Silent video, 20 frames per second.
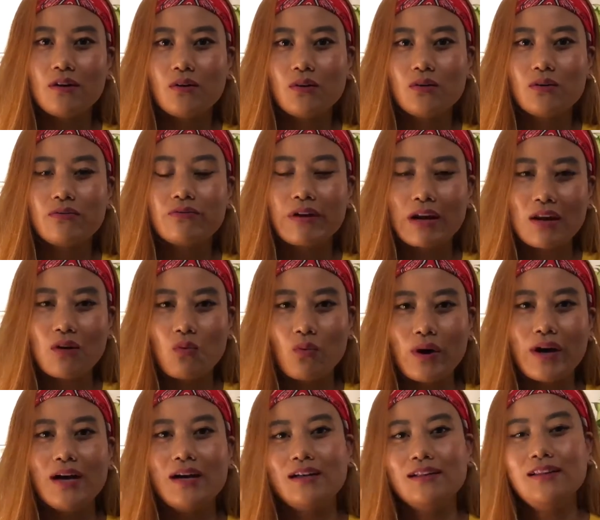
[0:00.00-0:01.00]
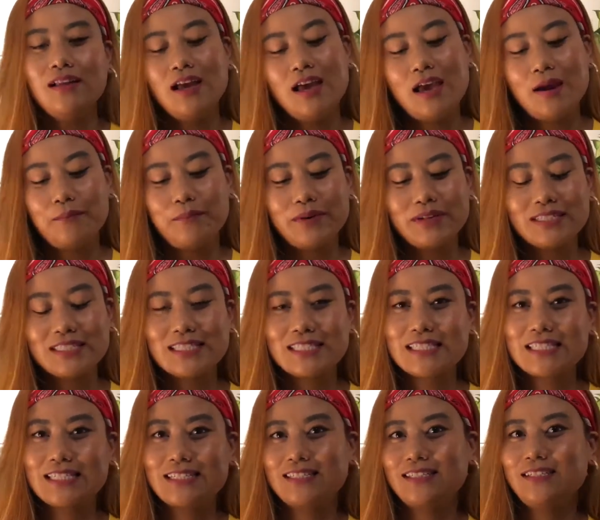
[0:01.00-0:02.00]
really well, but
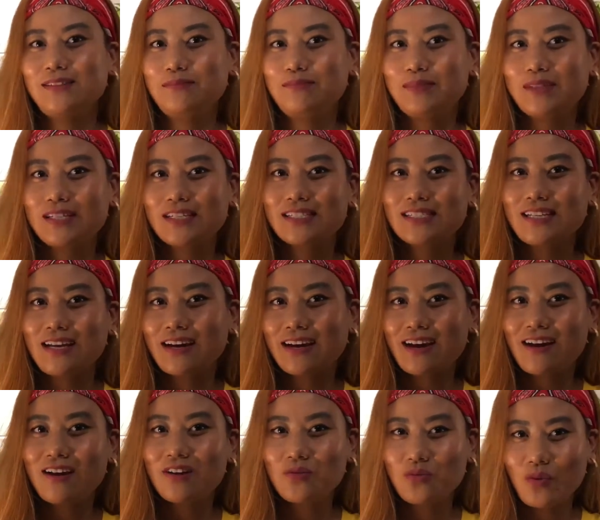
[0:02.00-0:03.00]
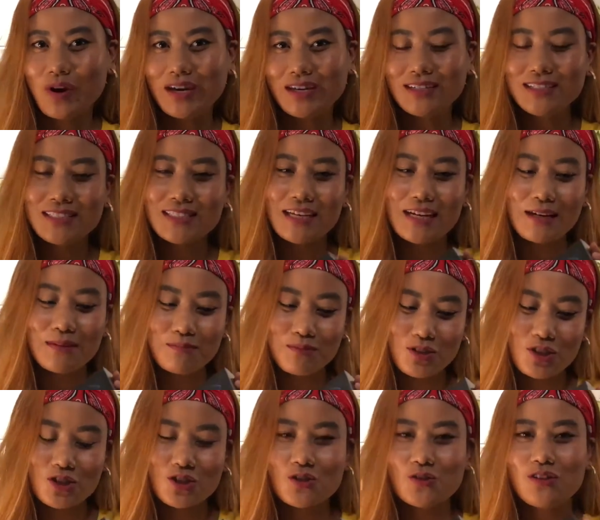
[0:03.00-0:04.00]
still, because I can't wait, I'm
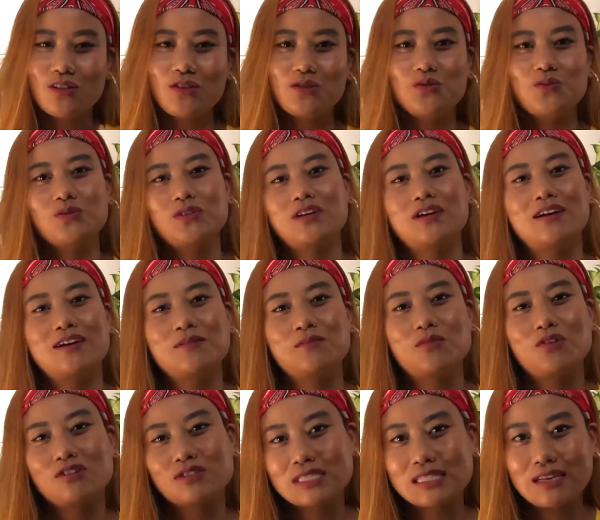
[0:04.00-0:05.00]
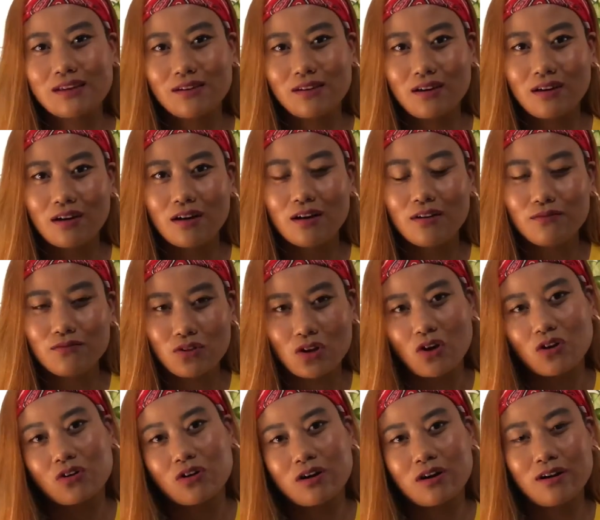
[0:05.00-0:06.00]
just gonna do the unboxing
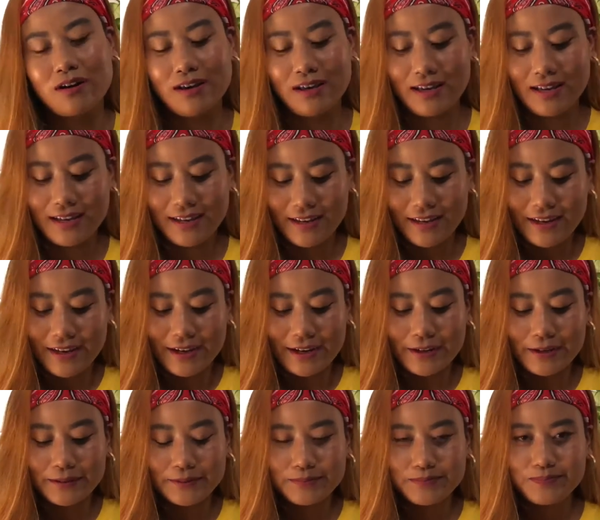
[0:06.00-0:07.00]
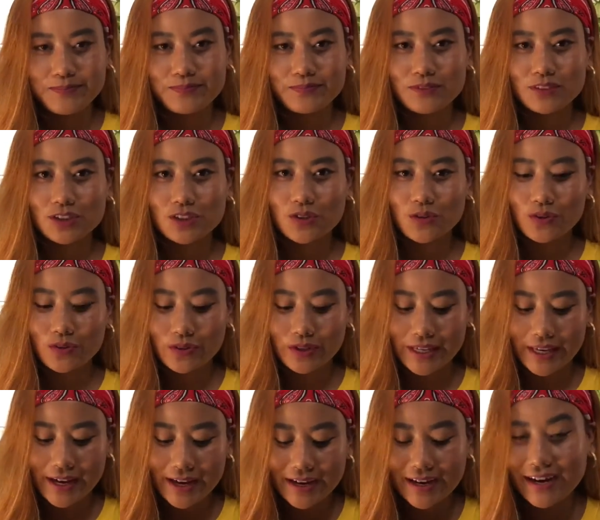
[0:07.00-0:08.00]
vlog. So
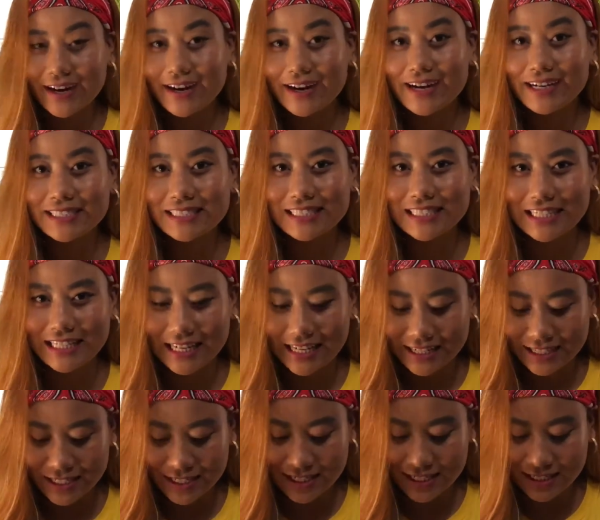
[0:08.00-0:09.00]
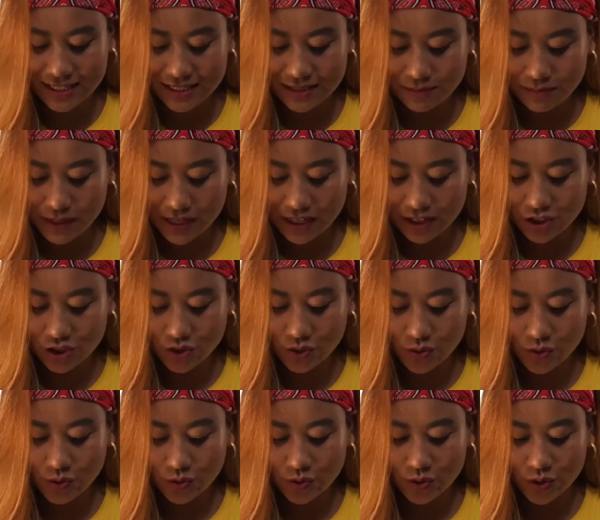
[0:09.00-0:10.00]
yeah guys, let me
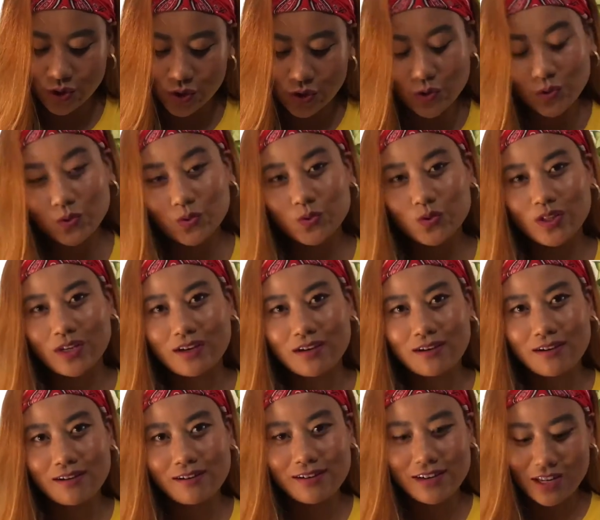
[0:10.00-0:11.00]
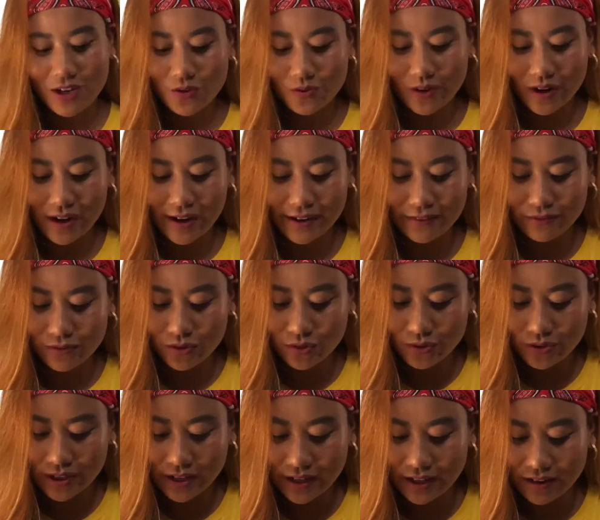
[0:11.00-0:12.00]
show you the new iPhone
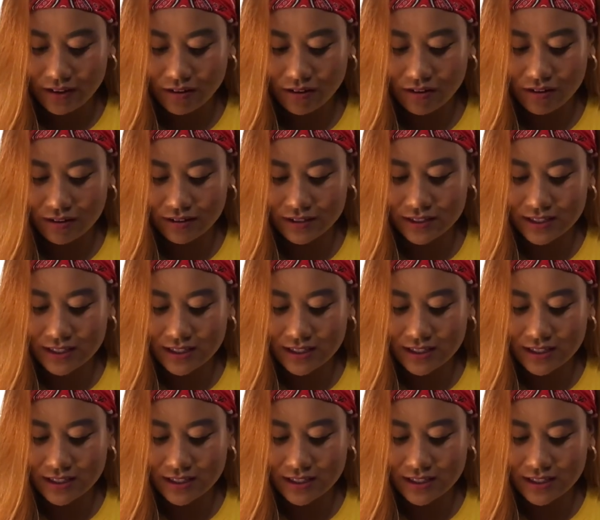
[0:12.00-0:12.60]
I got.